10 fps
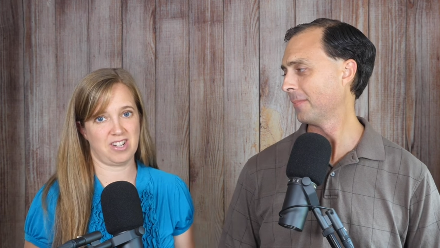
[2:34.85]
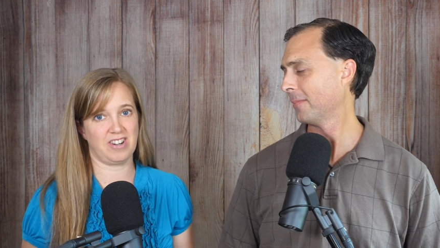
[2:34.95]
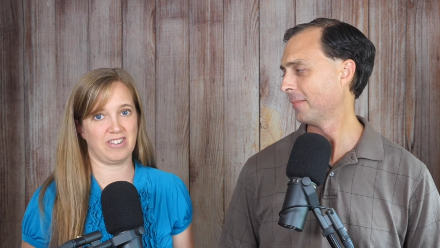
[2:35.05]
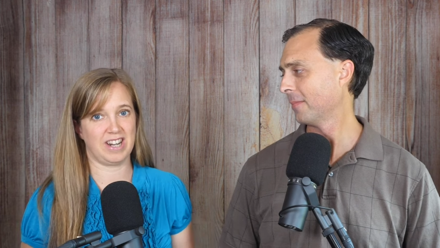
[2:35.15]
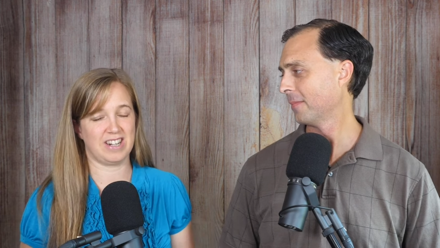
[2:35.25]
Speaker 1: a
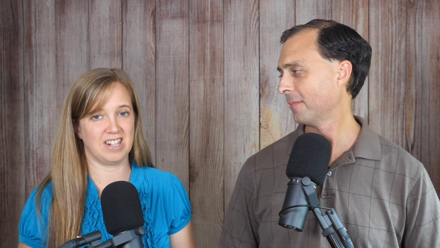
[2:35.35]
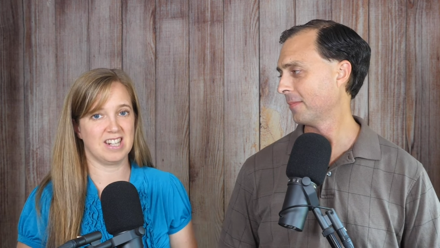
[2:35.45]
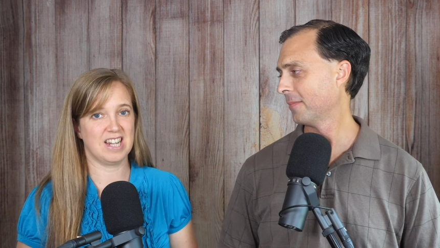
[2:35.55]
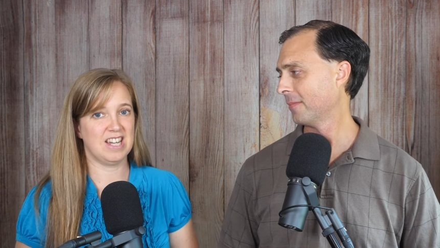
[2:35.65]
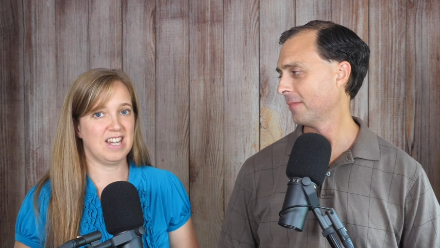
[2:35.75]
generator,
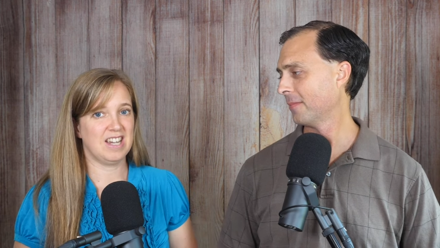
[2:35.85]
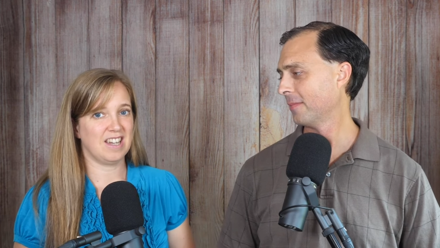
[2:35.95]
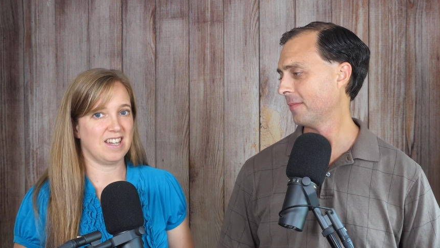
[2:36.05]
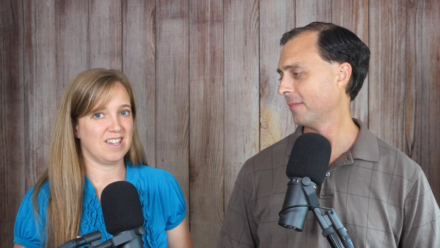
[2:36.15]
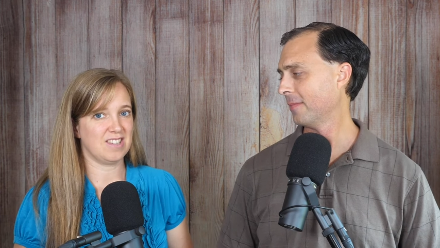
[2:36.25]

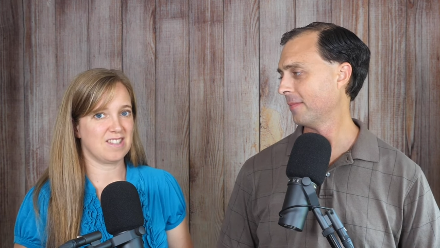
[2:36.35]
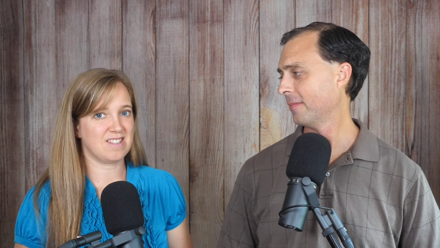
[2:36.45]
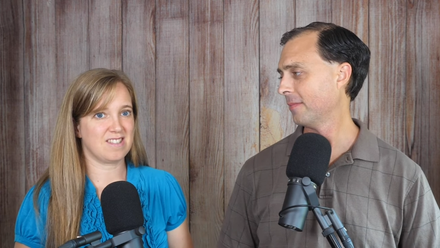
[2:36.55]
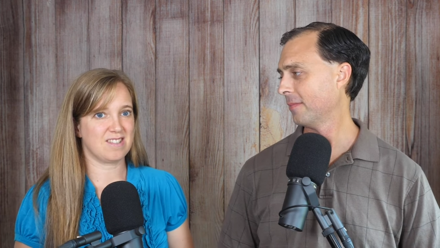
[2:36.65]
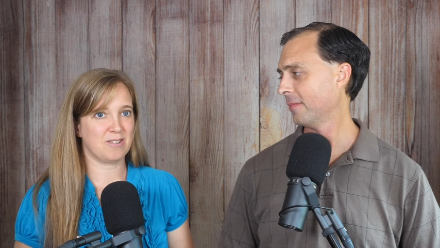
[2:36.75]

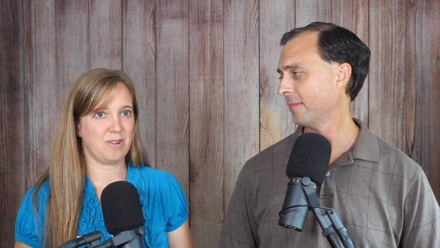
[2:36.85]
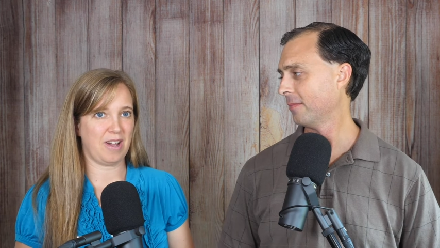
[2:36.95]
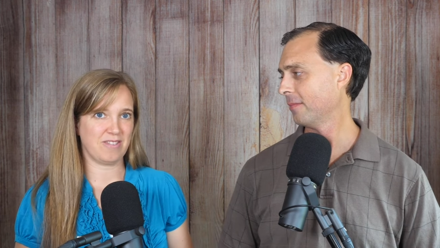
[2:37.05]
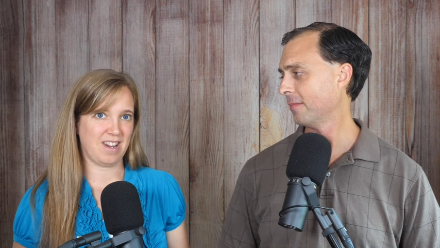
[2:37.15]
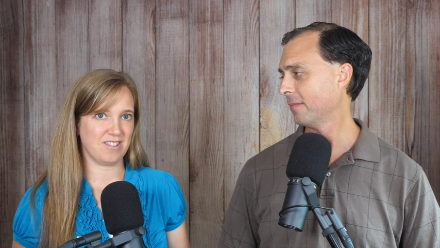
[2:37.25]
is we
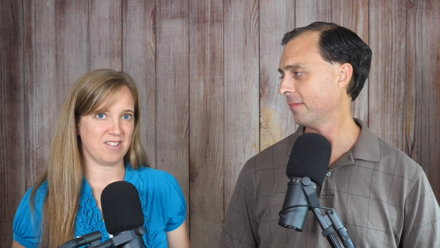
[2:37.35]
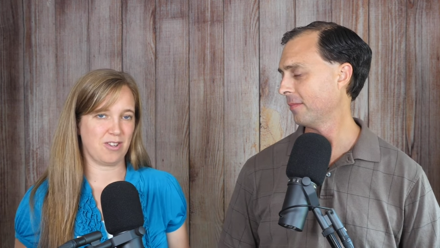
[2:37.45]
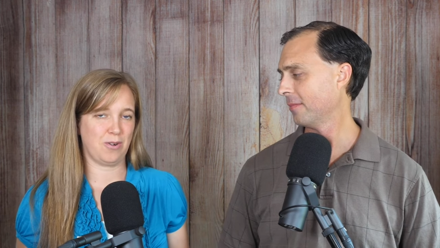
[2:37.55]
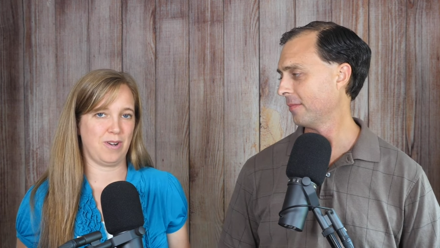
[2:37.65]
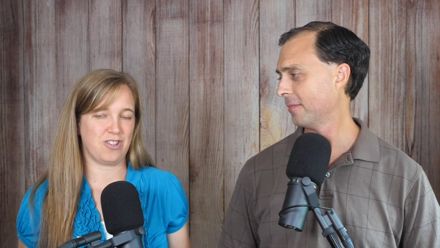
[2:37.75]
have to answer
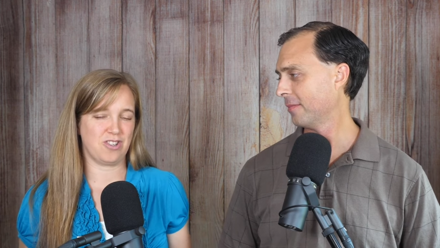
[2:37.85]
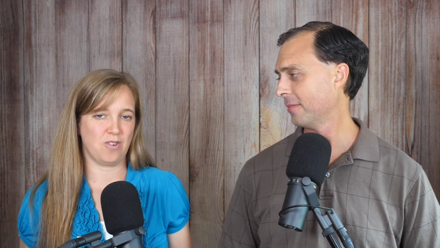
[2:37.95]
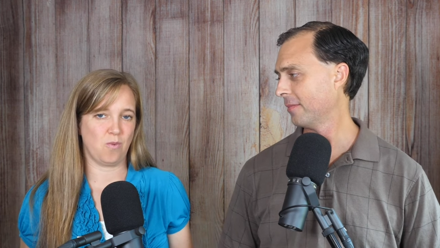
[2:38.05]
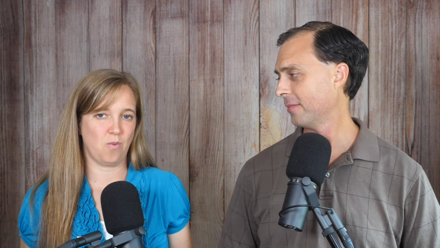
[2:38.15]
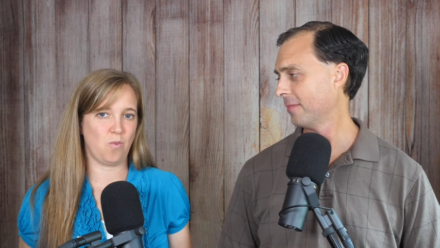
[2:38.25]
the
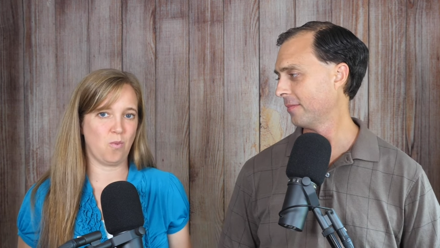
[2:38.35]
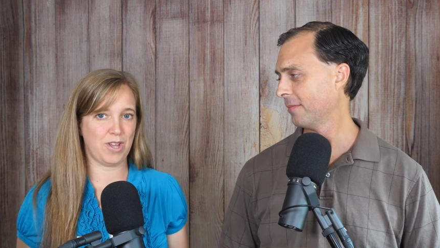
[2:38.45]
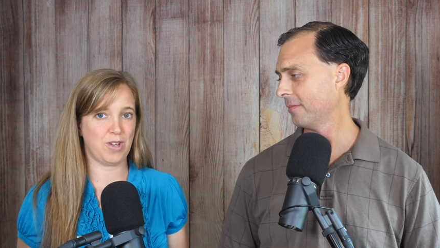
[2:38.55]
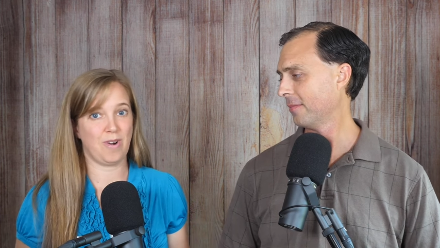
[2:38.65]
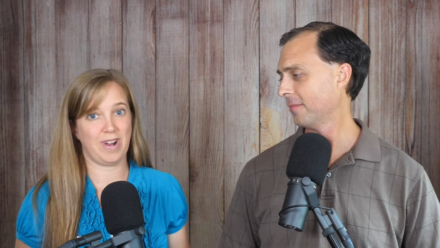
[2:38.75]
question: What
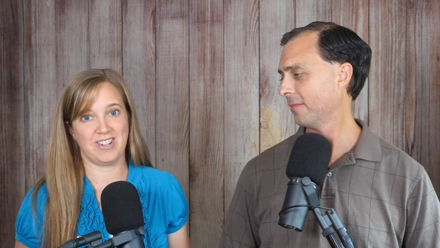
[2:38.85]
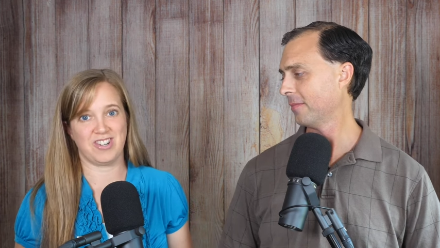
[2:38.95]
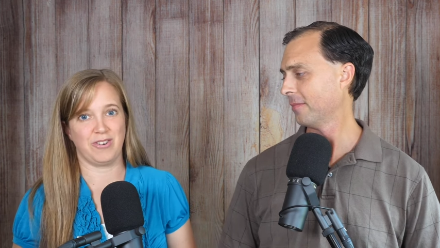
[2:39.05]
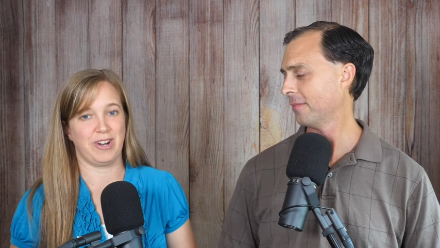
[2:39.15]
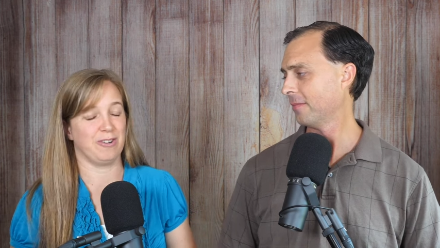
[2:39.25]
do you want a
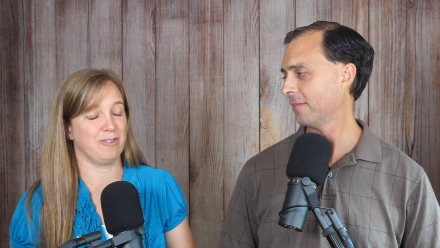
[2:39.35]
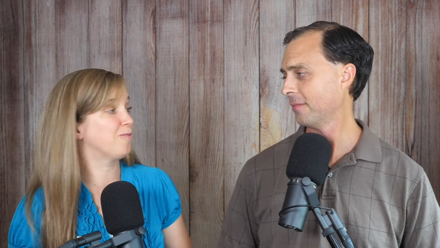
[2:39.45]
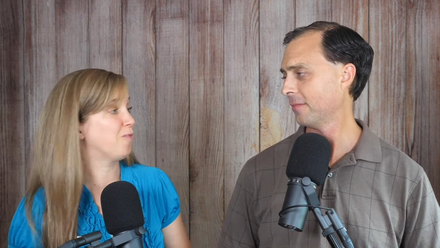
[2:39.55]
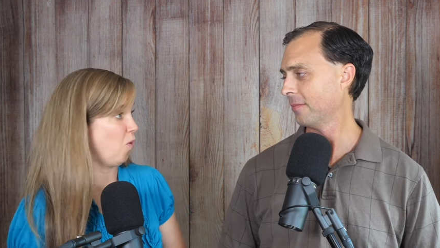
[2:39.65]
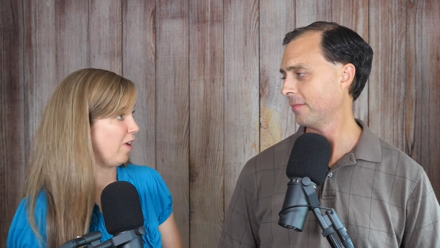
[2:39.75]
generator
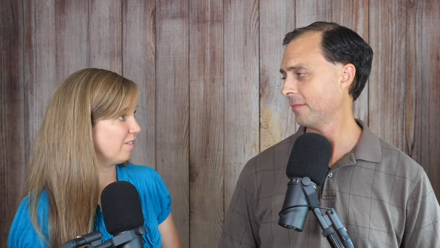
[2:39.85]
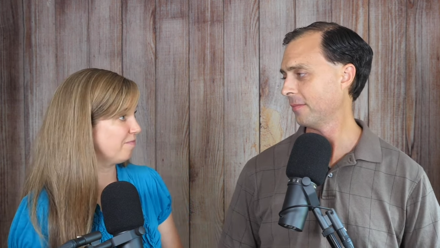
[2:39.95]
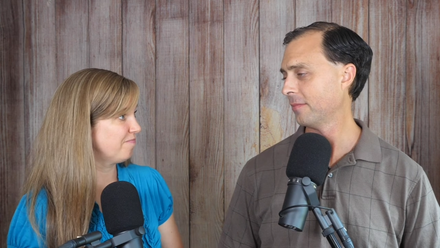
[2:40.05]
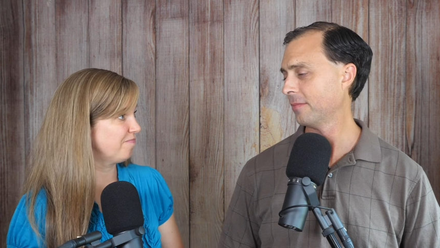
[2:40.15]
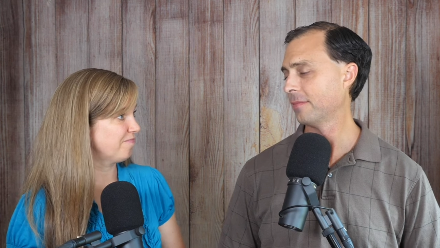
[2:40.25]
for?